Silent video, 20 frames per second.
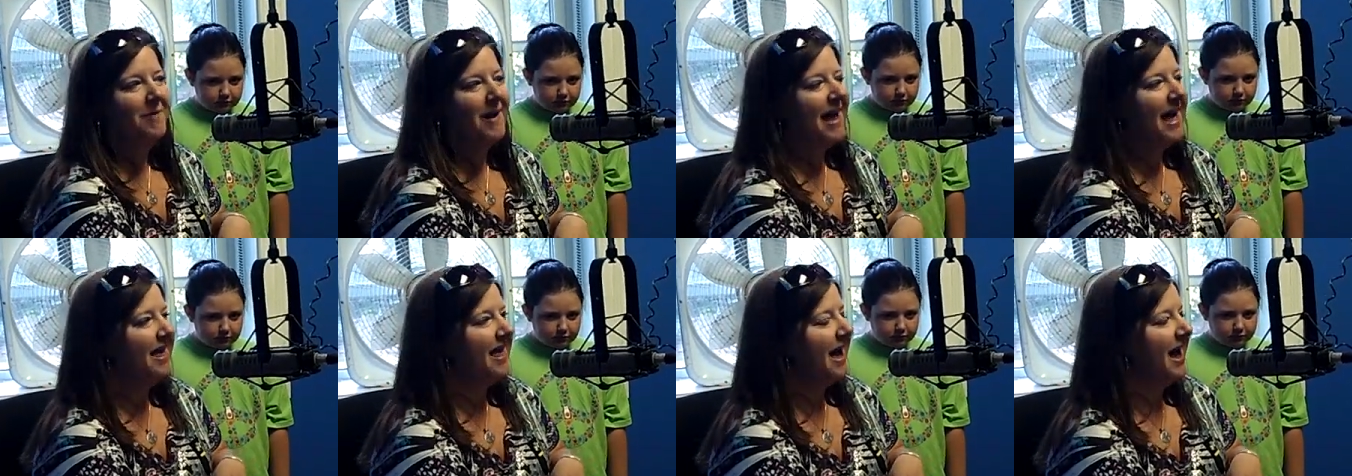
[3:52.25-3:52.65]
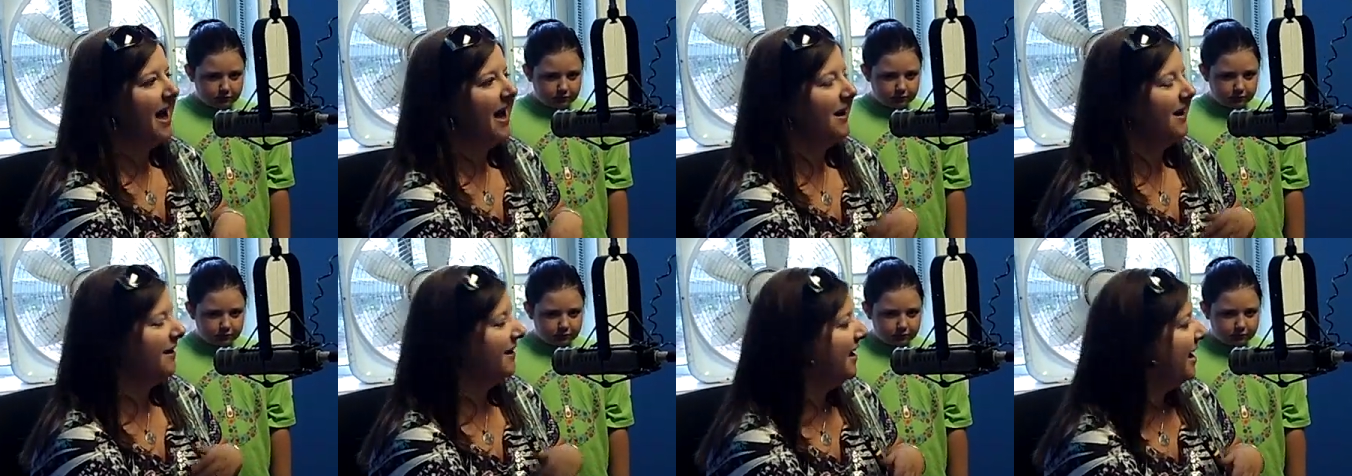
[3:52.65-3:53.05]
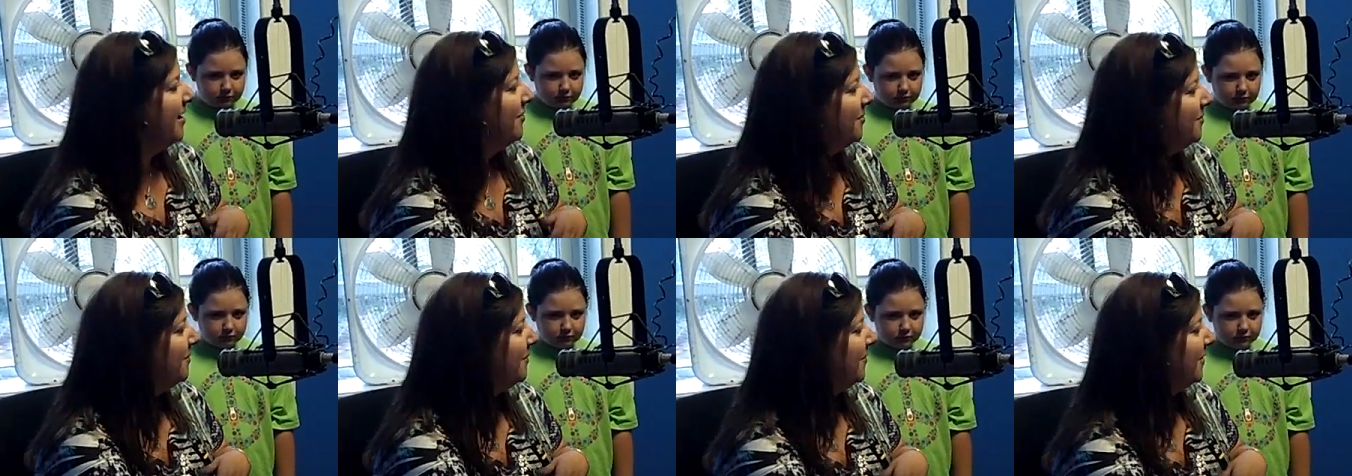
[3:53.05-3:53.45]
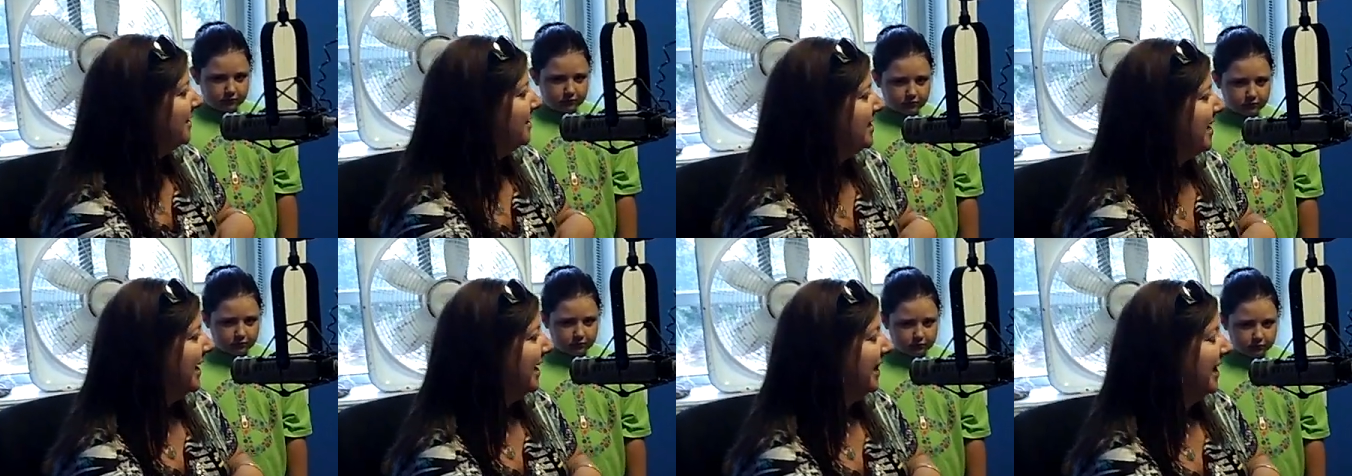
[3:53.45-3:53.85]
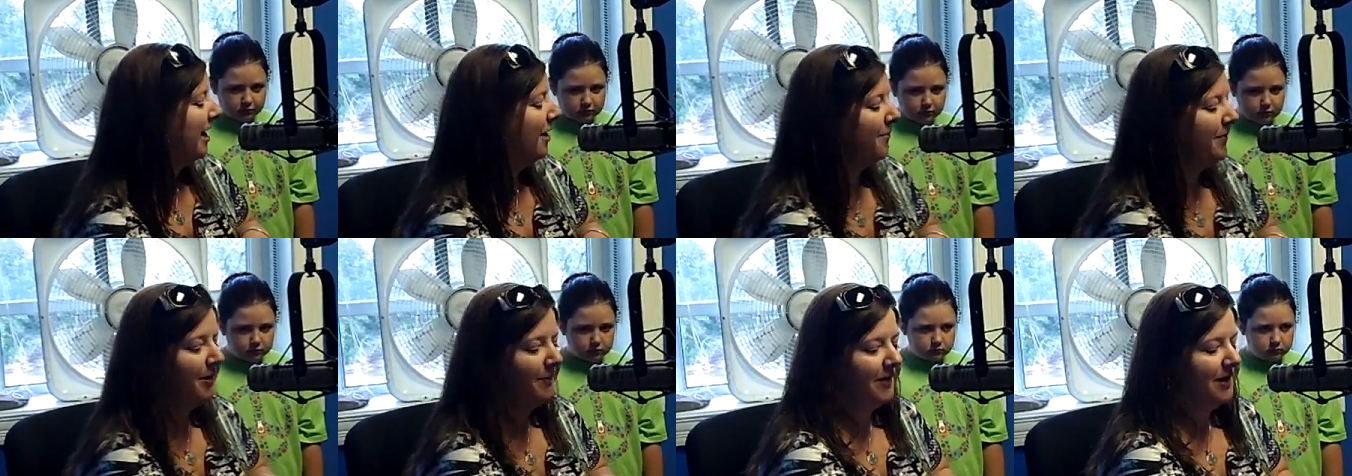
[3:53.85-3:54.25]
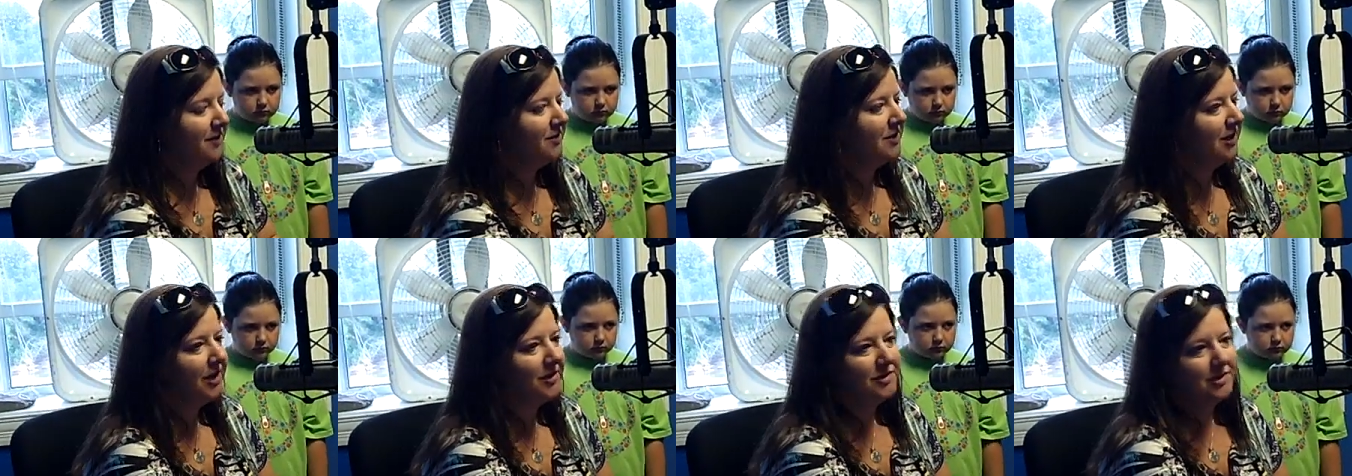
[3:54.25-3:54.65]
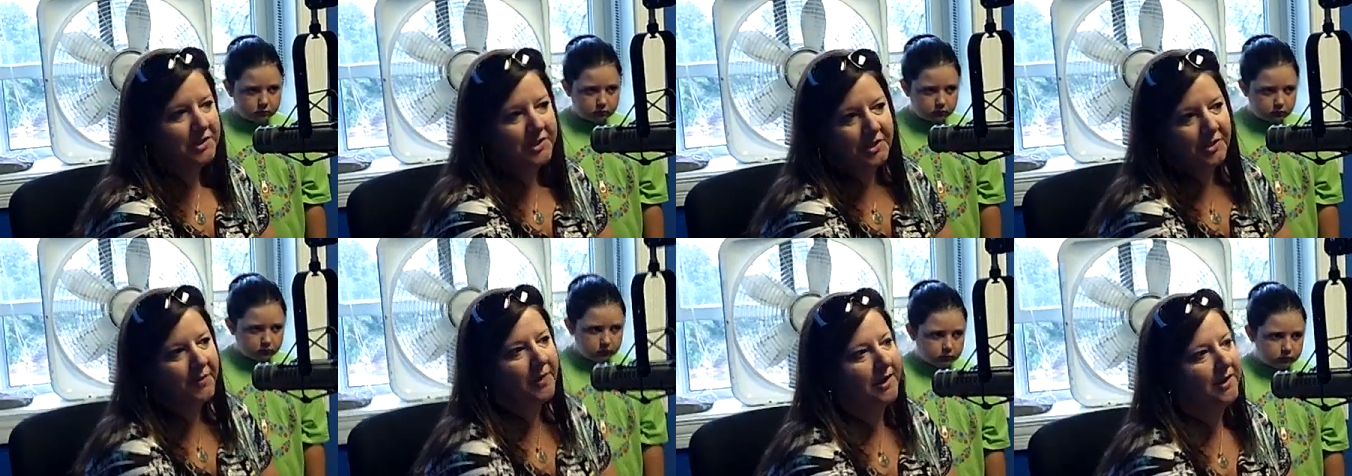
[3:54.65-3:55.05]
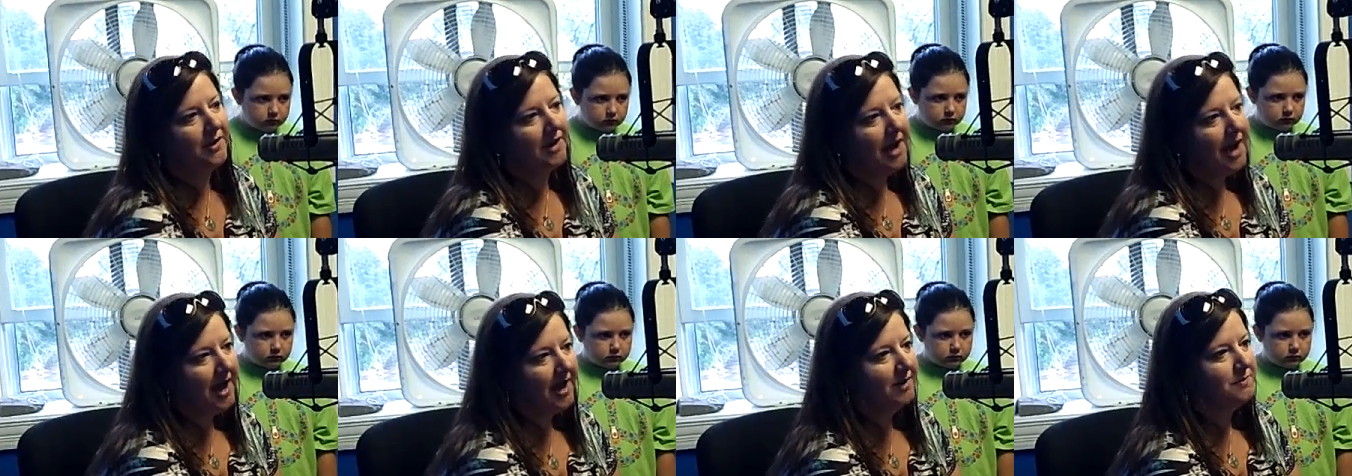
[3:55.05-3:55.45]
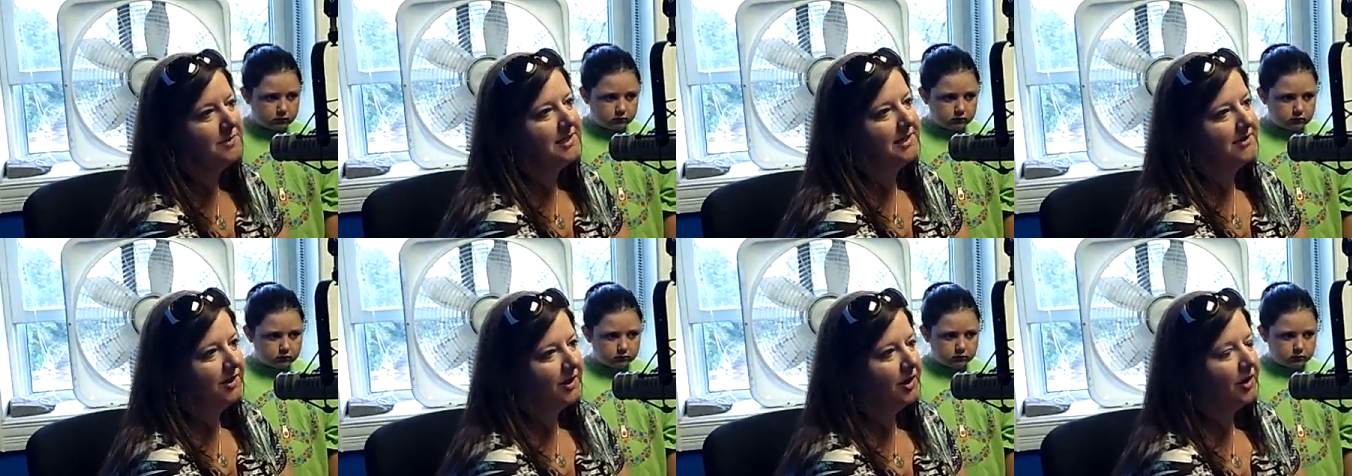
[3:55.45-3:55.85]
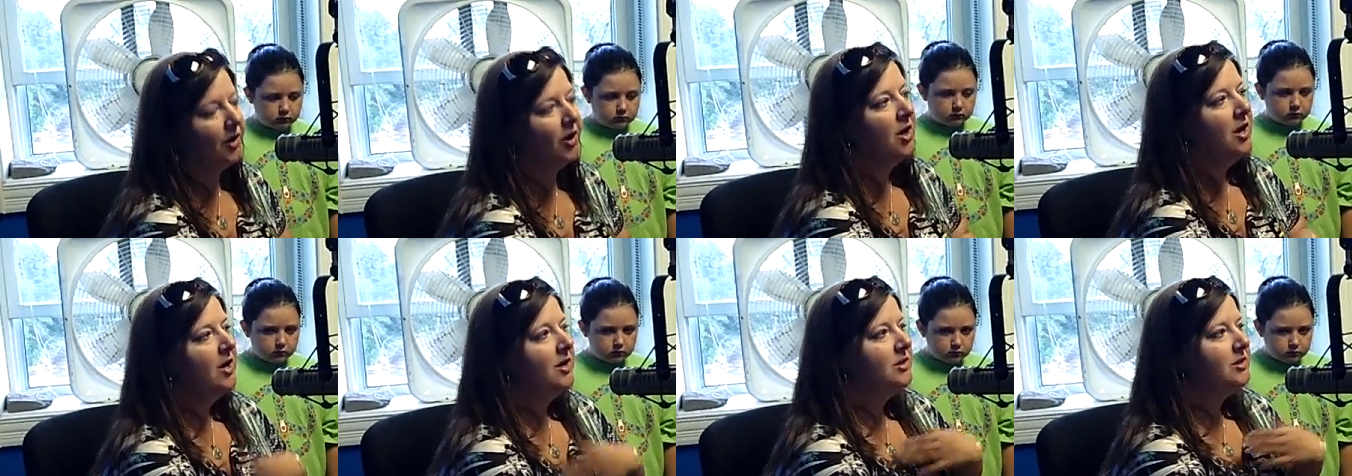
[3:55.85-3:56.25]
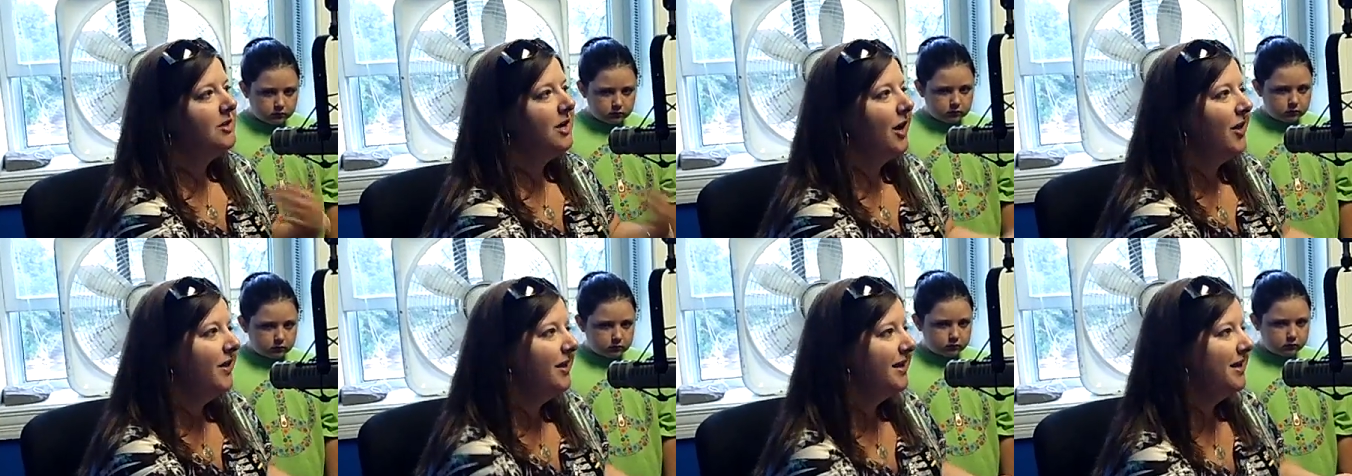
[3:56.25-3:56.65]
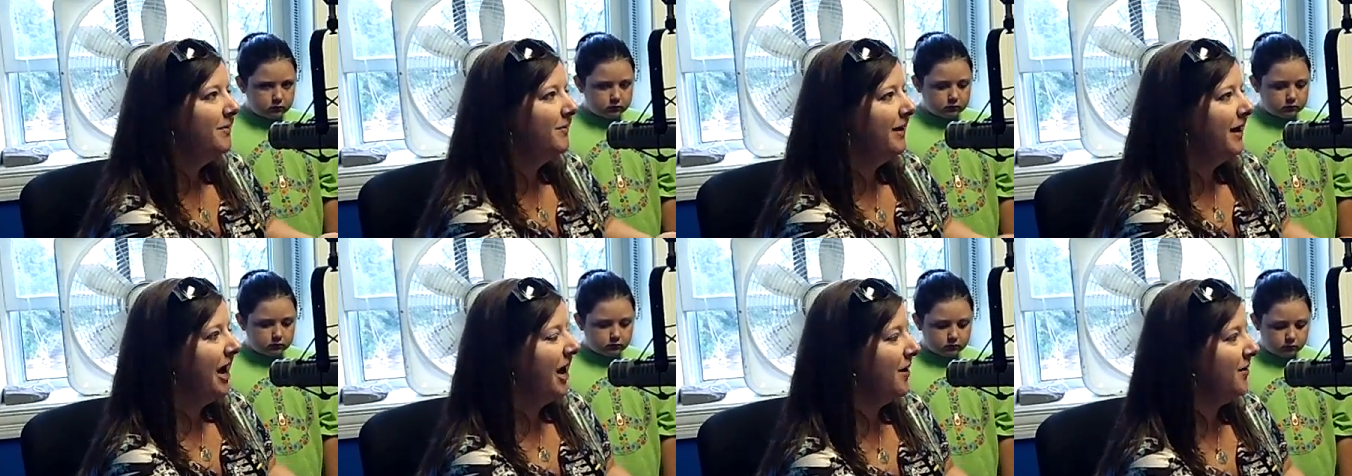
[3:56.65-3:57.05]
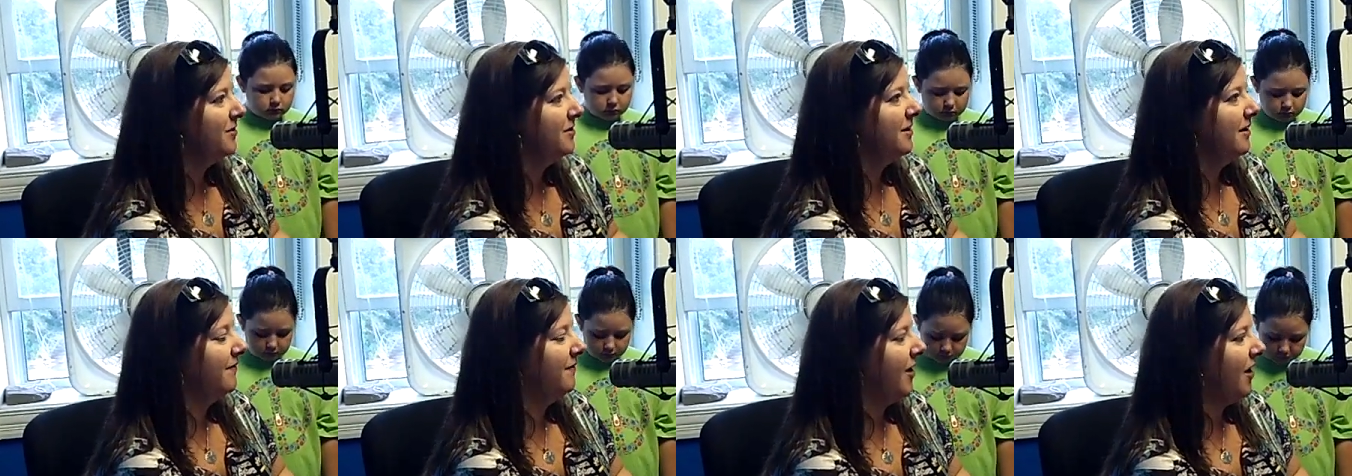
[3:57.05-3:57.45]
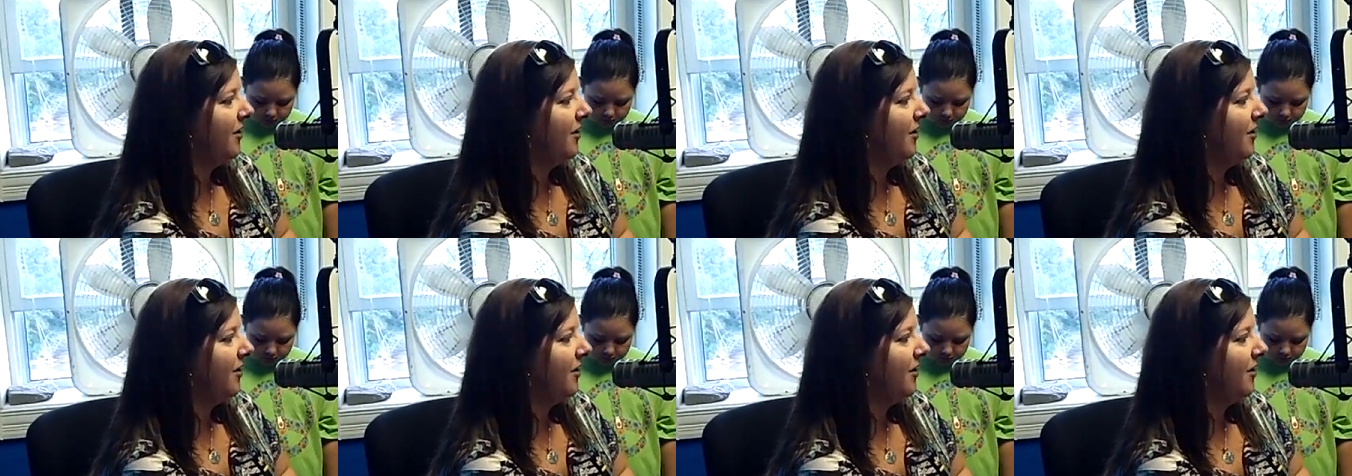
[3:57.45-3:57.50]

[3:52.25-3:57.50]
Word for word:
Speaker 1: But I, I can't remember exactly how many, but it was close to 200 items at the girl. So not only did we host a